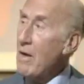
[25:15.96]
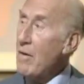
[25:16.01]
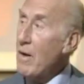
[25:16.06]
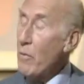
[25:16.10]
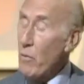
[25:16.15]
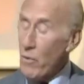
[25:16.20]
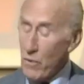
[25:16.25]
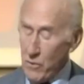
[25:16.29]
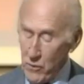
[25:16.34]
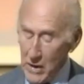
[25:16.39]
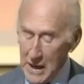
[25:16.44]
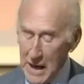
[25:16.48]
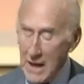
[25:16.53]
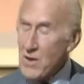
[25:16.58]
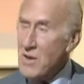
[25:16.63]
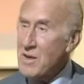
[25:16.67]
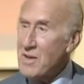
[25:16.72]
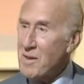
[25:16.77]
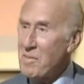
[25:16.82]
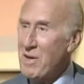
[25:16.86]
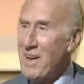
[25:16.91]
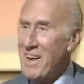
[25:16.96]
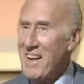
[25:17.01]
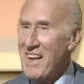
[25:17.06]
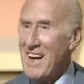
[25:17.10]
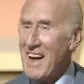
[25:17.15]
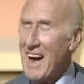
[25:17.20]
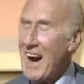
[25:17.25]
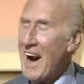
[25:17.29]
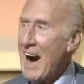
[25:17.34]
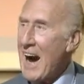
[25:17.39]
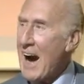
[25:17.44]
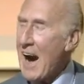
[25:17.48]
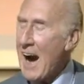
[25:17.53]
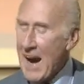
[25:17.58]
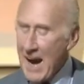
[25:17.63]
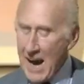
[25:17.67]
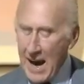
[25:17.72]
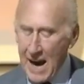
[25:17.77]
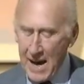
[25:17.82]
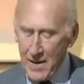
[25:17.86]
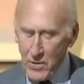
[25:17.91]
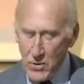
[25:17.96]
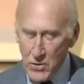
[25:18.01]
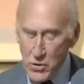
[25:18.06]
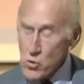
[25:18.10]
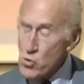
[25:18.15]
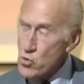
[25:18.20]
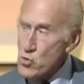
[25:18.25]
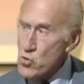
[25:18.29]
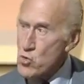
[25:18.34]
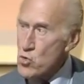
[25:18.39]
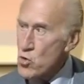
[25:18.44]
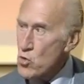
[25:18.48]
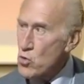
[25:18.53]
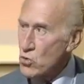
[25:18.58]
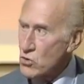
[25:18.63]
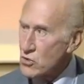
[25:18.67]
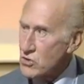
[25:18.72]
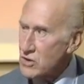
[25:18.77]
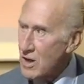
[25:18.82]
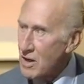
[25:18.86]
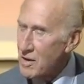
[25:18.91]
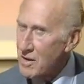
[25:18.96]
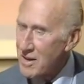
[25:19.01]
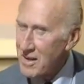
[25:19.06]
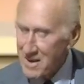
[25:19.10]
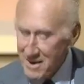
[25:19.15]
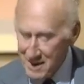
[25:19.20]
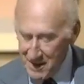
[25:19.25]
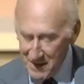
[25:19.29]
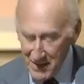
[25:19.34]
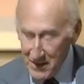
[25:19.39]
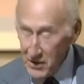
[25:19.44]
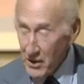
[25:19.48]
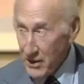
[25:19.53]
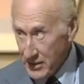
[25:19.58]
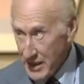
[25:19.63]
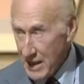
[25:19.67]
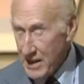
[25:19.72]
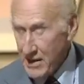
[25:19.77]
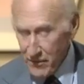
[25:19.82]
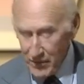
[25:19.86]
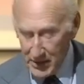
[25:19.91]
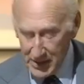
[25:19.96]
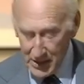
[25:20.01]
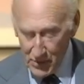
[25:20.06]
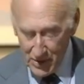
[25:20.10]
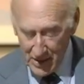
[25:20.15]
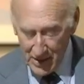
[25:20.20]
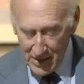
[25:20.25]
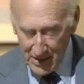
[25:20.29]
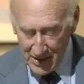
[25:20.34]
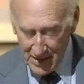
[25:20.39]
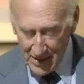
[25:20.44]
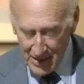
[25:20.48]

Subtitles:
Well, I'm going to, I'm going to choose, not that friendly word.